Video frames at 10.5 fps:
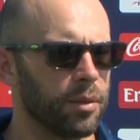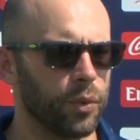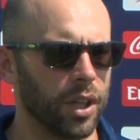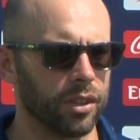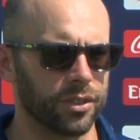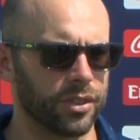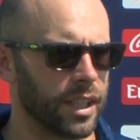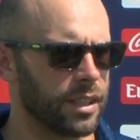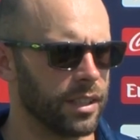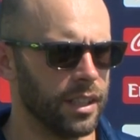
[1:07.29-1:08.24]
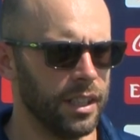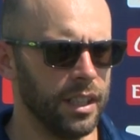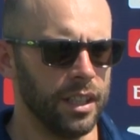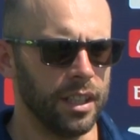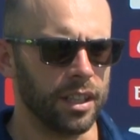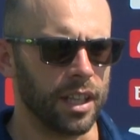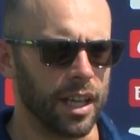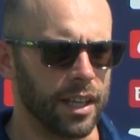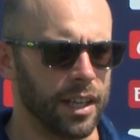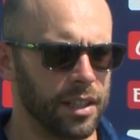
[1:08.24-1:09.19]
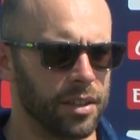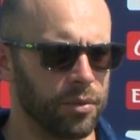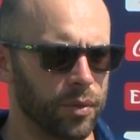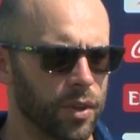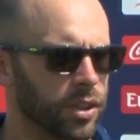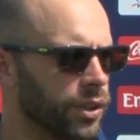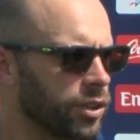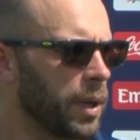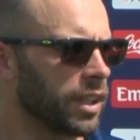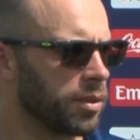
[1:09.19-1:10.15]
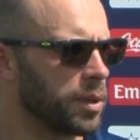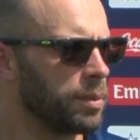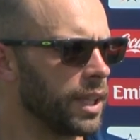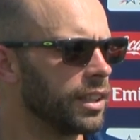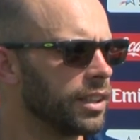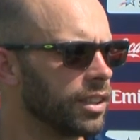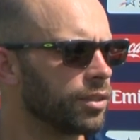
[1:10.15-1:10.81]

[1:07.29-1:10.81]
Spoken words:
We also said we've got to expect to be beaten